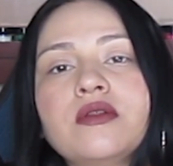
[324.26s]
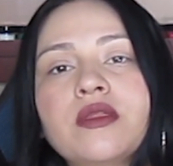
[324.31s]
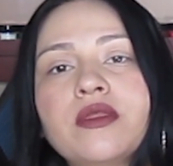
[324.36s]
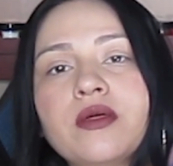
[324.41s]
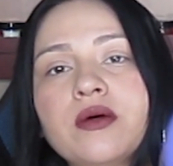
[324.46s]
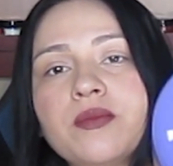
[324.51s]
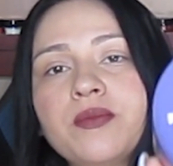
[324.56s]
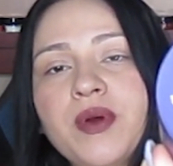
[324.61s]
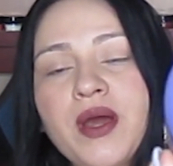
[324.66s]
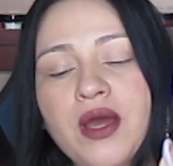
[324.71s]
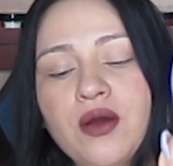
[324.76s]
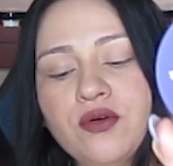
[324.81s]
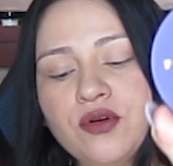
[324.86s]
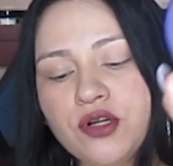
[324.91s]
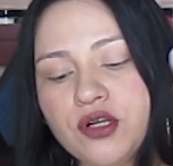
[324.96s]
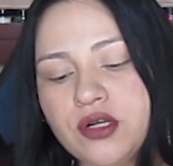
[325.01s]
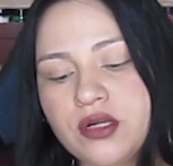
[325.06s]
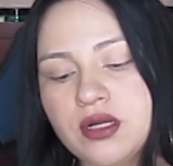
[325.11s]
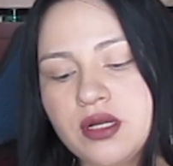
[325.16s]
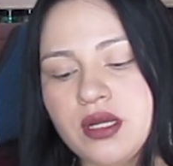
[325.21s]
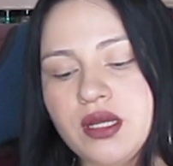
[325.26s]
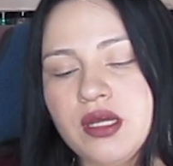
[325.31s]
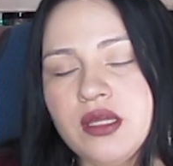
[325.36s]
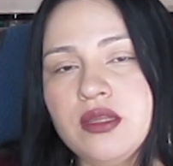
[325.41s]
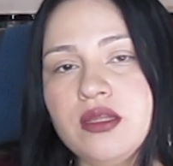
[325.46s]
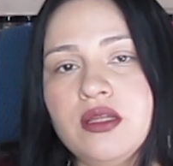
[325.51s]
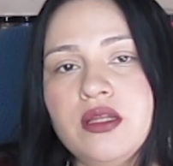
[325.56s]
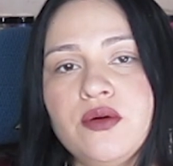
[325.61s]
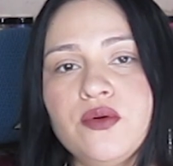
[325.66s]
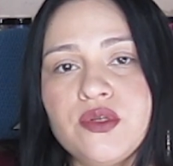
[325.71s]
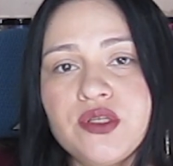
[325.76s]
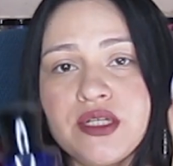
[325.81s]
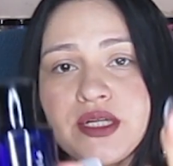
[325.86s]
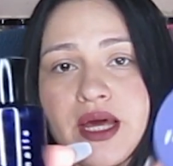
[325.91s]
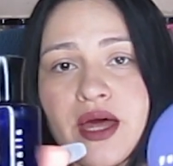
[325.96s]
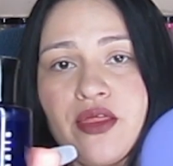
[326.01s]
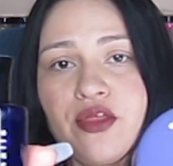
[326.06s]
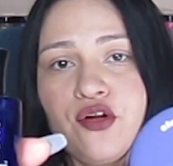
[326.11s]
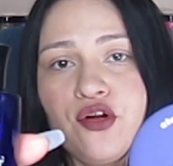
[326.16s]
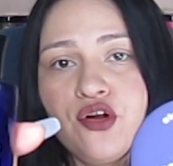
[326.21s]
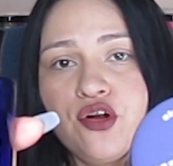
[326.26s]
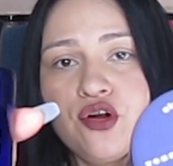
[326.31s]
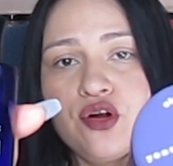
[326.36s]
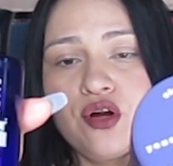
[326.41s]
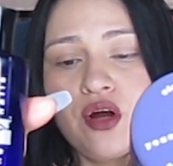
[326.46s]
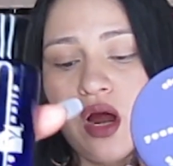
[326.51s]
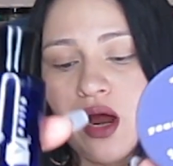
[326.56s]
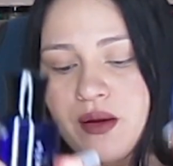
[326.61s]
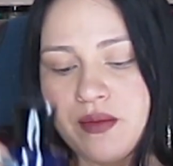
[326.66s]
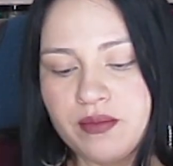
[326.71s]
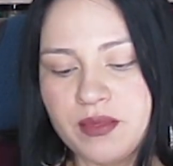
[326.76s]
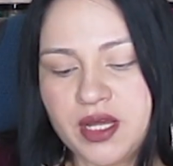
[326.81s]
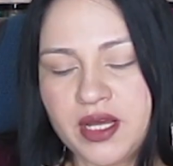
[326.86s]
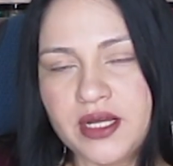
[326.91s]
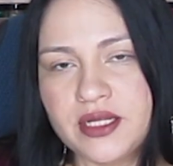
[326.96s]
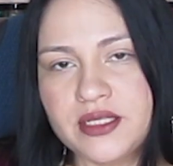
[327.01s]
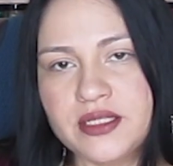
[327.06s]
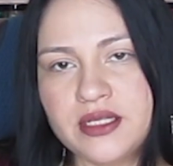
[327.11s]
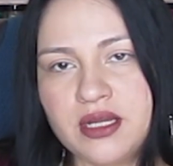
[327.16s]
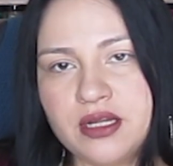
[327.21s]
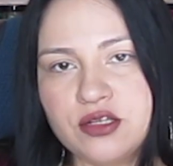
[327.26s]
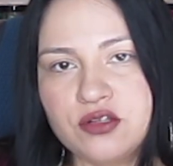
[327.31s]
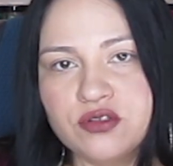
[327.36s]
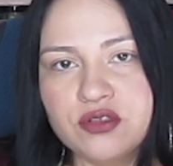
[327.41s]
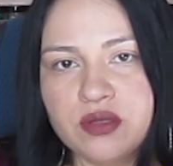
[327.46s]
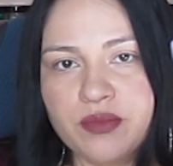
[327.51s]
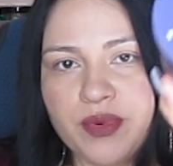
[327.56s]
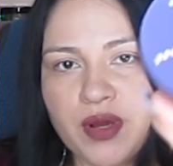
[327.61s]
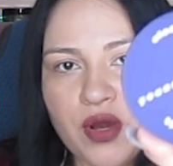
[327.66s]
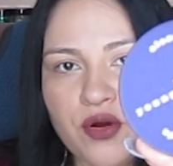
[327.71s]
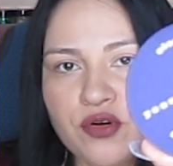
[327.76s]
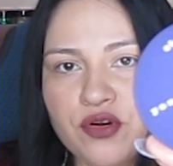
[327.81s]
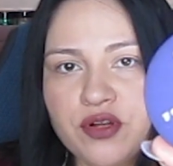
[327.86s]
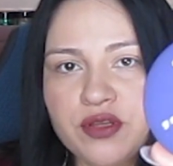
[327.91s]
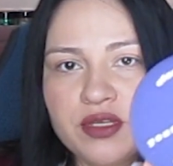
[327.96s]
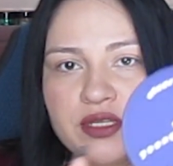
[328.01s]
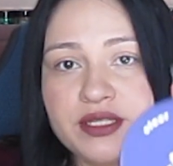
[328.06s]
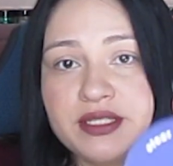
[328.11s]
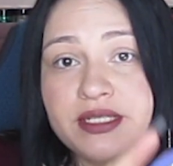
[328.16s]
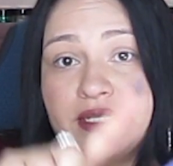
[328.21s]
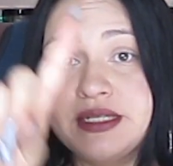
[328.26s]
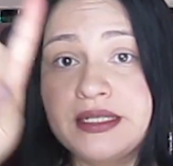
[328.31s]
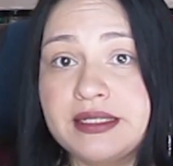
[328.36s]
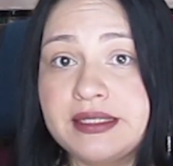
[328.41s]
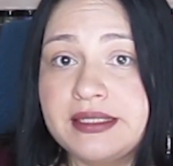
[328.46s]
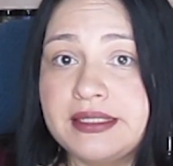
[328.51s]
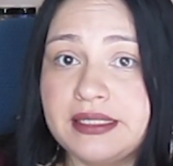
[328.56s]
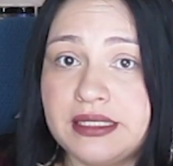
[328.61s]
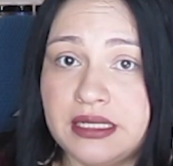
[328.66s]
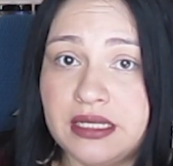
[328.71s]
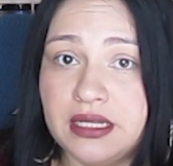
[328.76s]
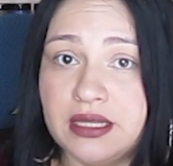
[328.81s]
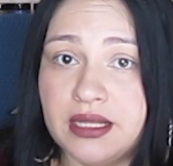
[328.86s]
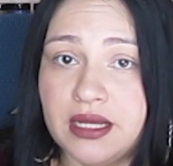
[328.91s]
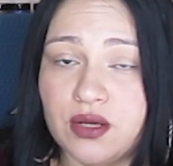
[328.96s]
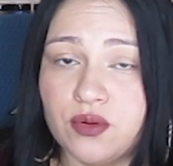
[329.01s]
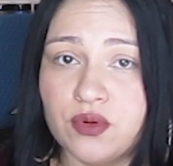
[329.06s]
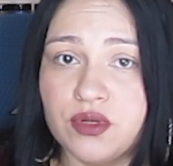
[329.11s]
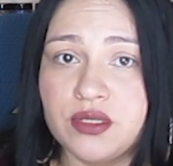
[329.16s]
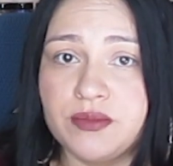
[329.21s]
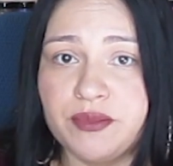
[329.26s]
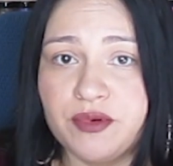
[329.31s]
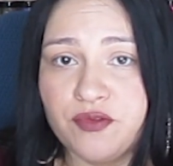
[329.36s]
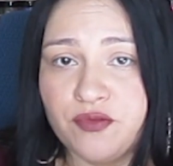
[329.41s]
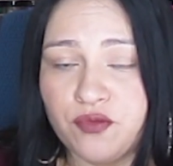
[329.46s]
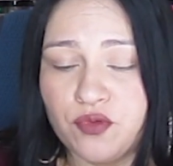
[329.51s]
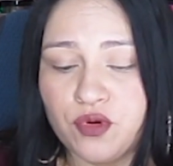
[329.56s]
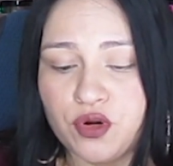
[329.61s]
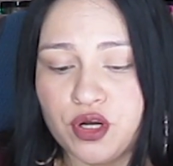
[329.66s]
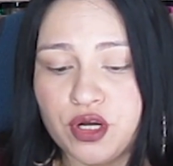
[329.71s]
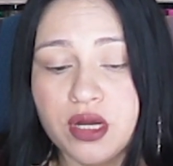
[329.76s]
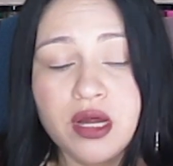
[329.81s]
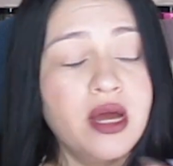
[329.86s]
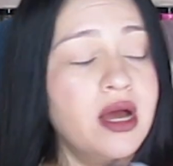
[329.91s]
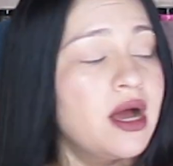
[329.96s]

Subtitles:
The powder and the liquid together. Like I said, I used the powder and the C&D liquid before.